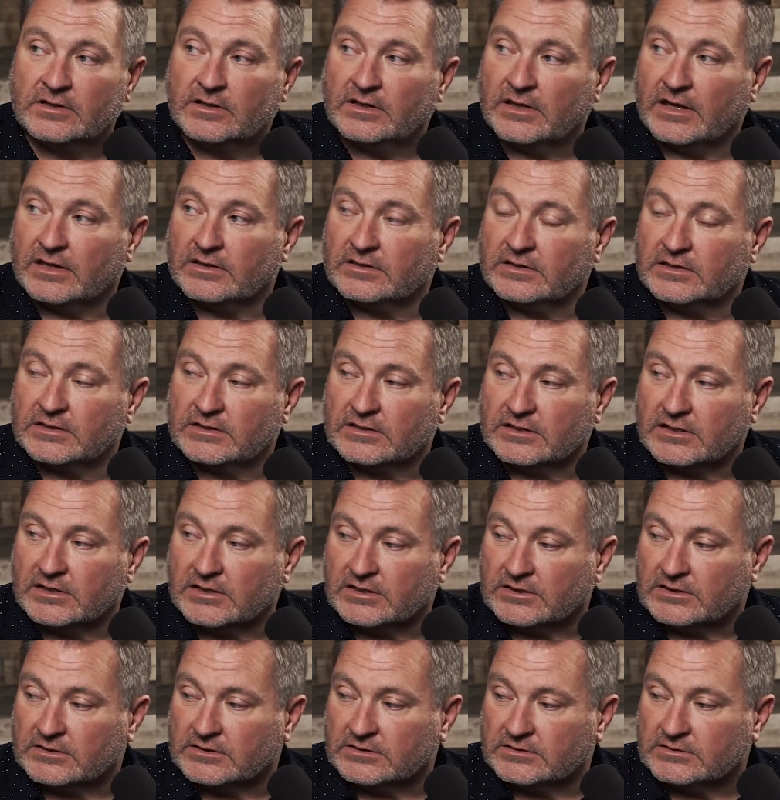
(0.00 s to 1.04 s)
and then
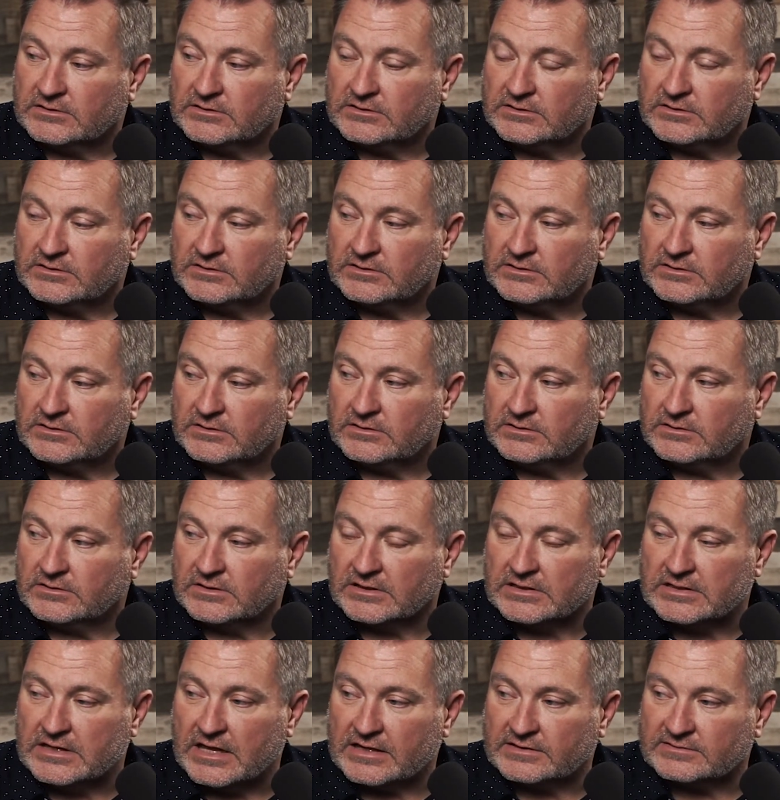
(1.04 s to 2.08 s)
uh, the
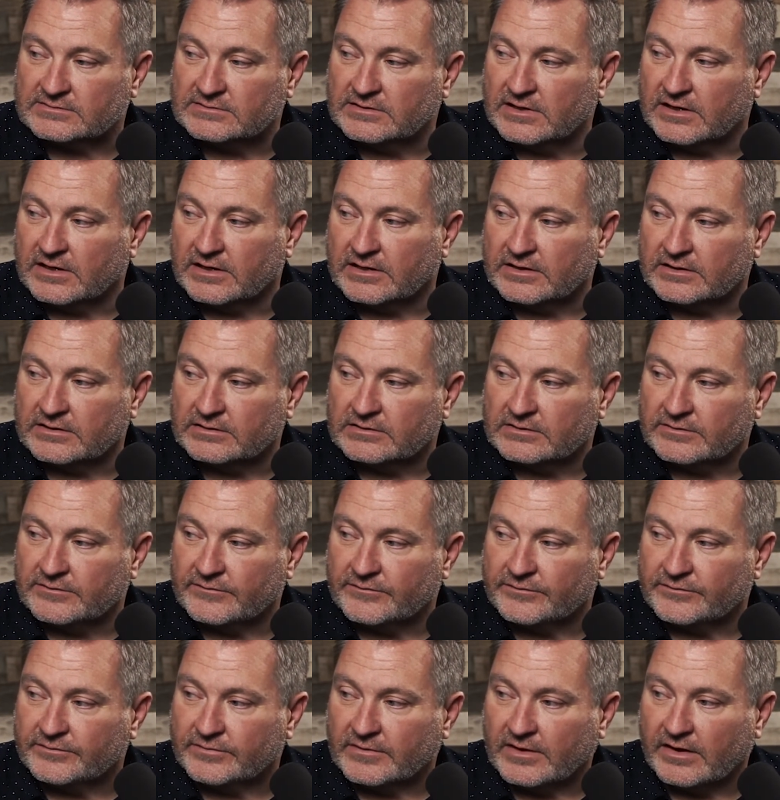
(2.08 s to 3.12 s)
next day,
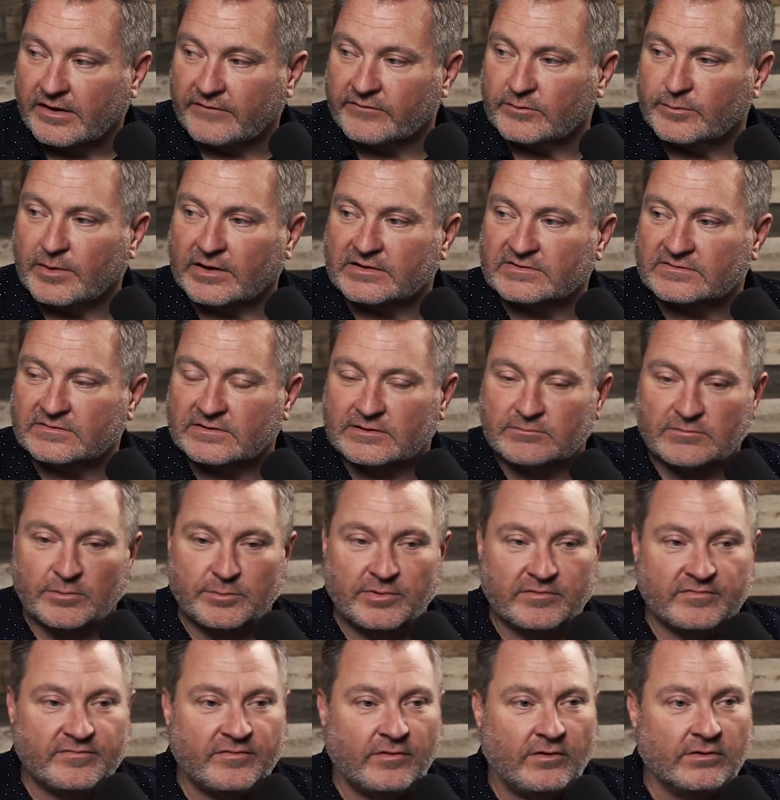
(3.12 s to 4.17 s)
everybody seemed to be
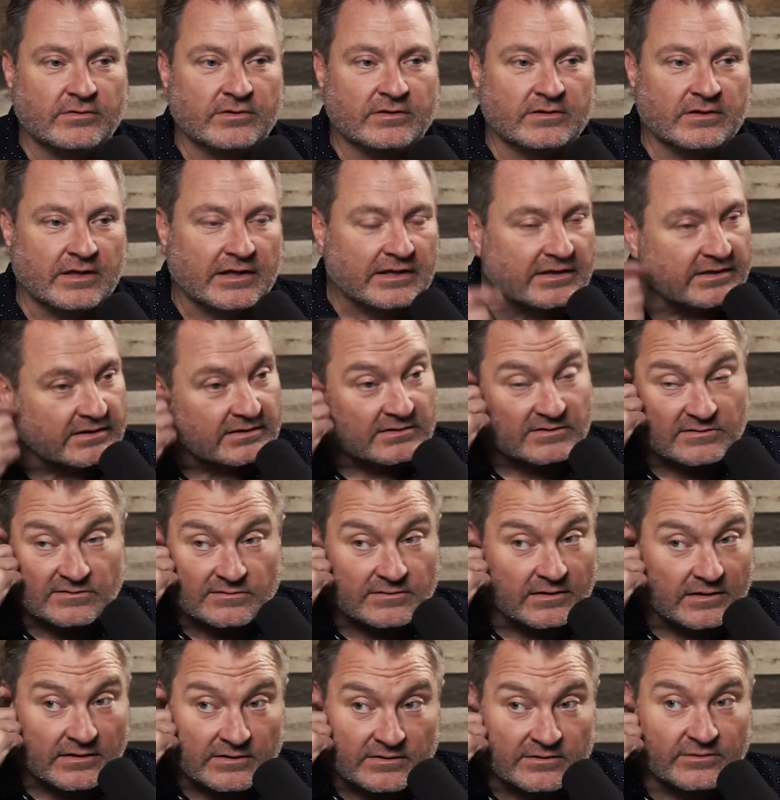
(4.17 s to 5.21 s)
falling like getting
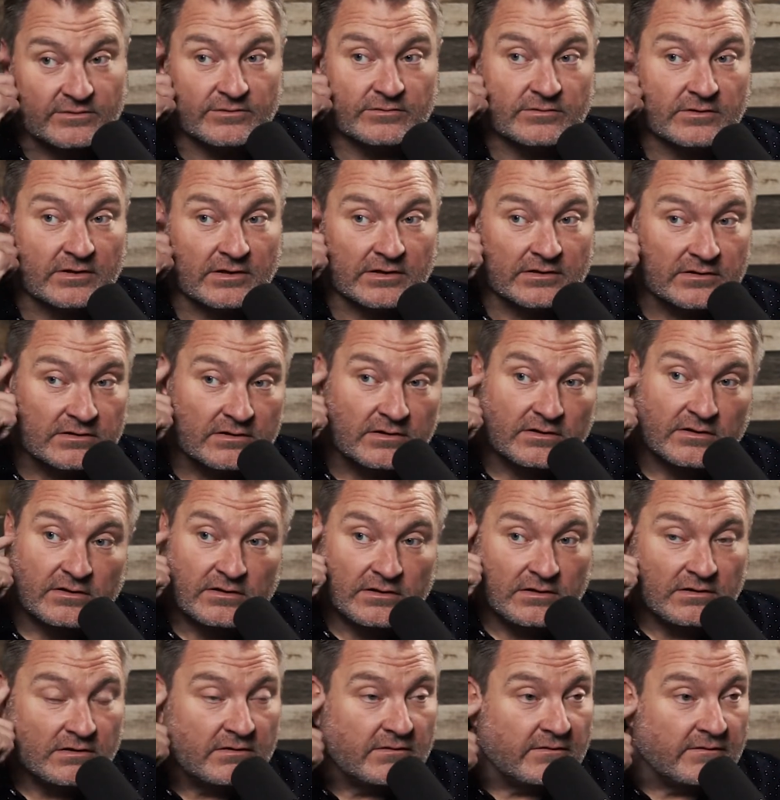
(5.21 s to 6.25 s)
sick too. Like
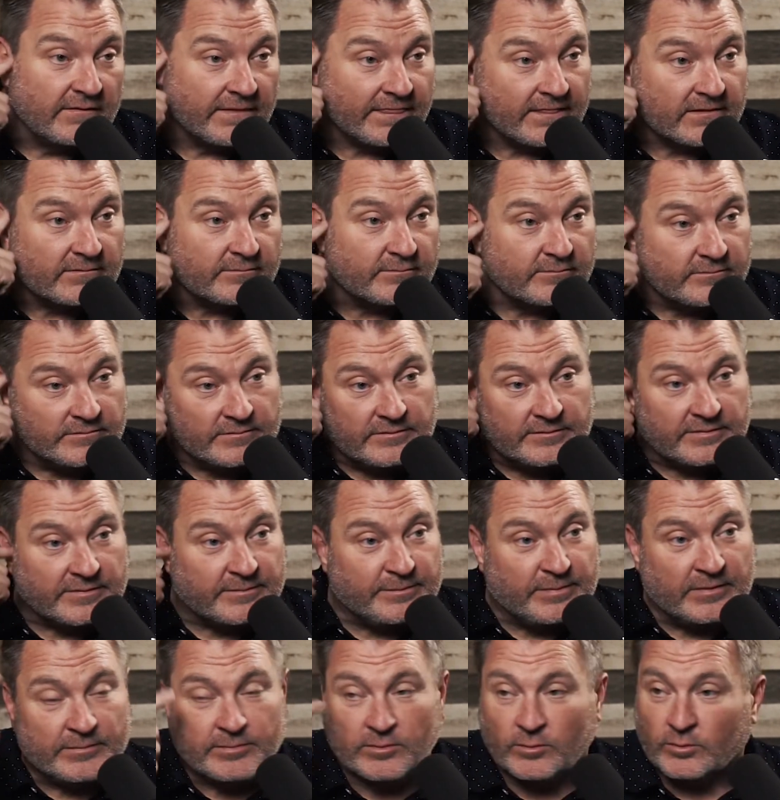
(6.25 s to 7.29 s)

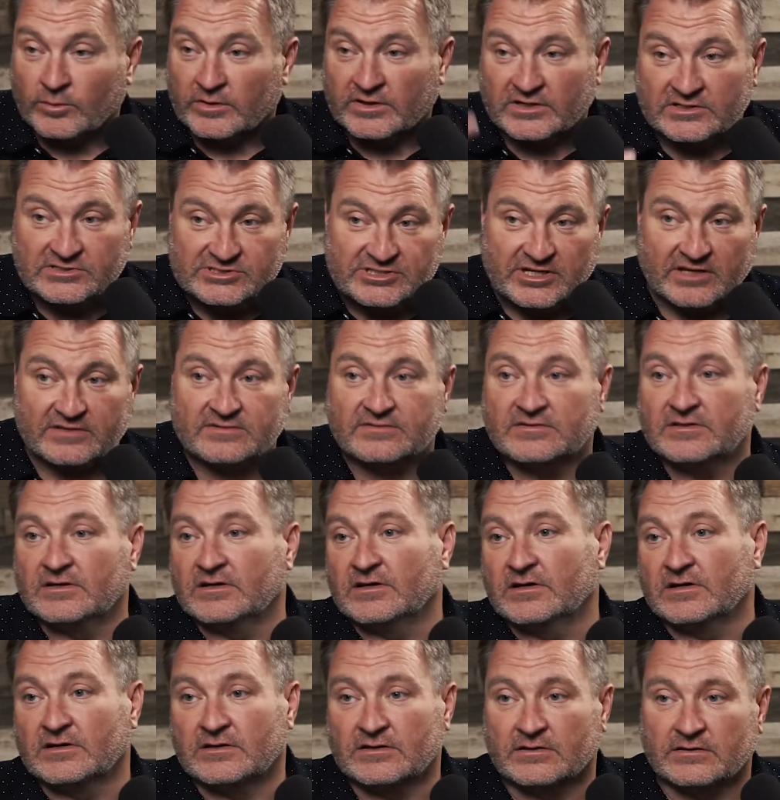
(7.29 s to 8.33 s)
people were
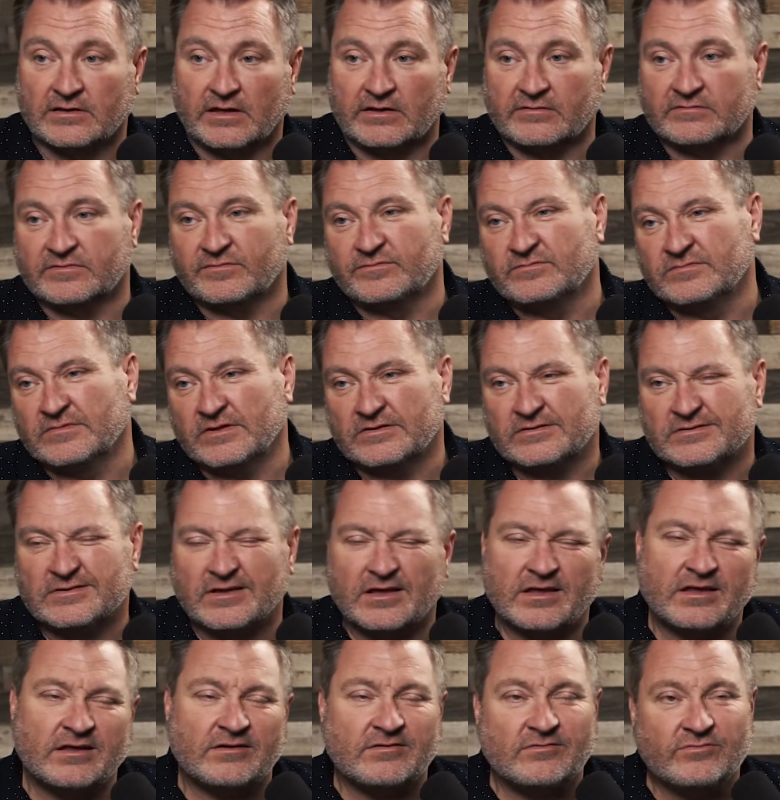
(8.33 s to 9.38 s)
congested and like, like
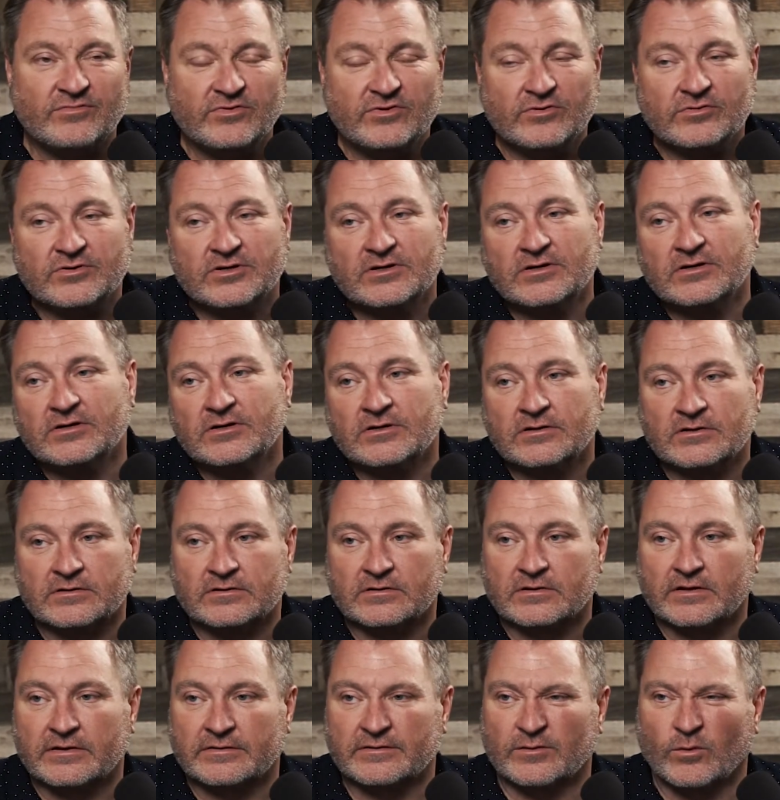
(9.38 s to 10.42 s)
I don't feel good, and,
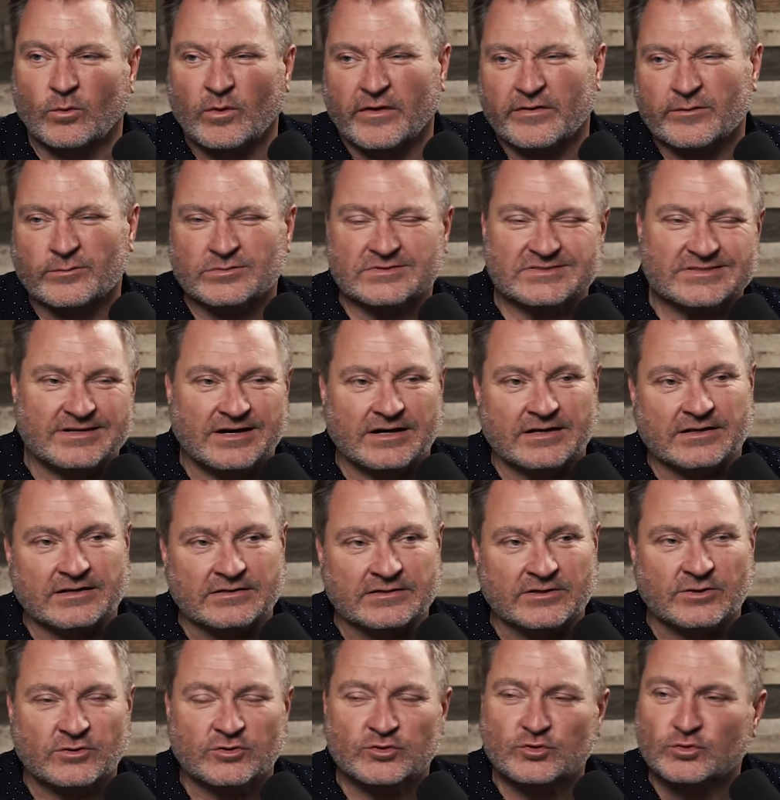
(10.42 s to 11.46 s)
and the weather was kind of
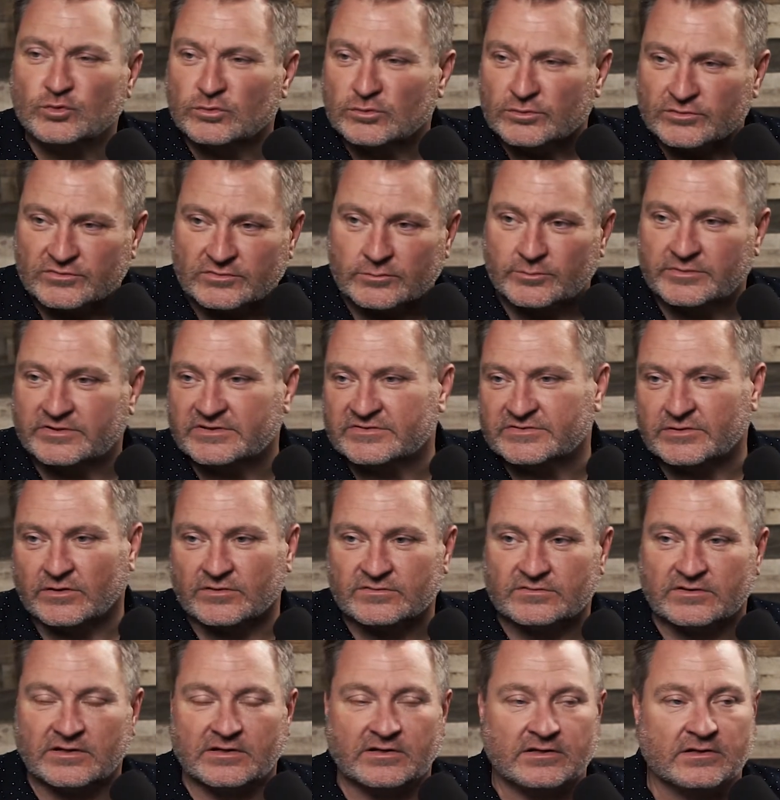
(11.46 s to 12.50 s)
cooler, so we just all
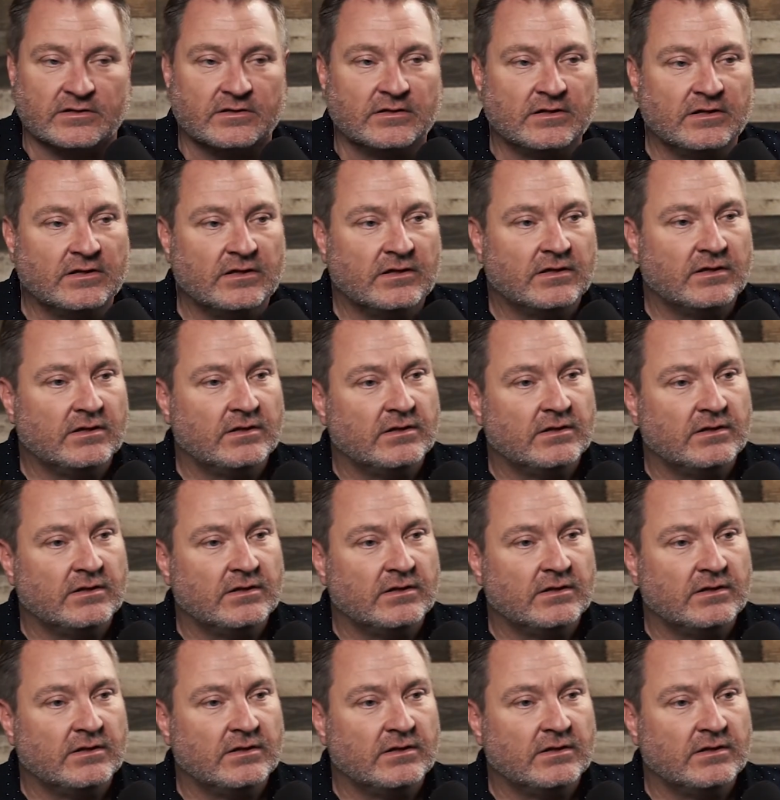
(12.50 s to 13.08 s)
stayed mm-hmm. in.